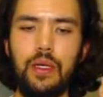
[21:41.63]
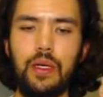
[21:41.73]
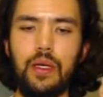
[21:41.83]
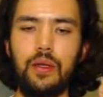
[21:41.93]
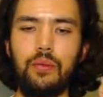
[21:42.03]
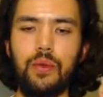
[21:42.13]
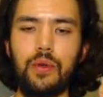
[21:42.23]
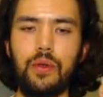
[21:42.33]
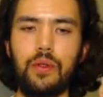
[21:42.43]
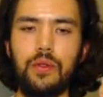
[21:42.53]
And we're
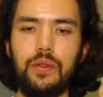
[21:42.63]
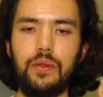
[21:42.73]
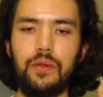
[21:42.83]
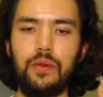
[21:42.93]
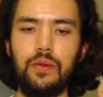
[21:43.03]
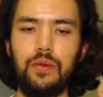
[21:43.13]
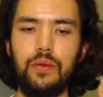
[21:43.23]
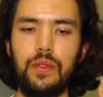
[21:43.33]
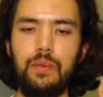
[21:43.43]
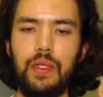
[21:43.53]
going to
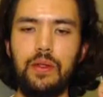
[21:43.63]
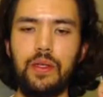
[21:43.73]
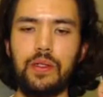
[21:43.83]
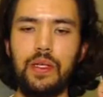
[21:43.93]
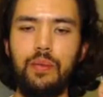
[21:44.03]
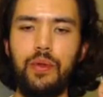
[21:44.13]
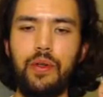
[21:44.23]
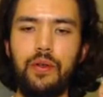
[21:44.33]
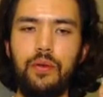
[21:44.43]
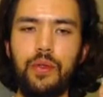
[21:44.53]
speed things up a
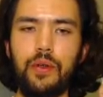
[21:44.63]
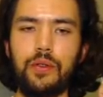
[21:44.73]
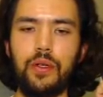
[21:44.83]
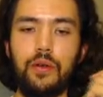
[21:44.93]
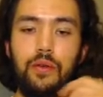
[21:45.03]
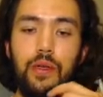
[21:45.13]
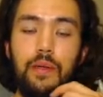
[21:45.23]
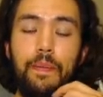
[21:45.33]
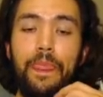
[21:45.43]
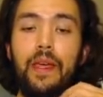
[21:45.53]
little with our Jar of Greed.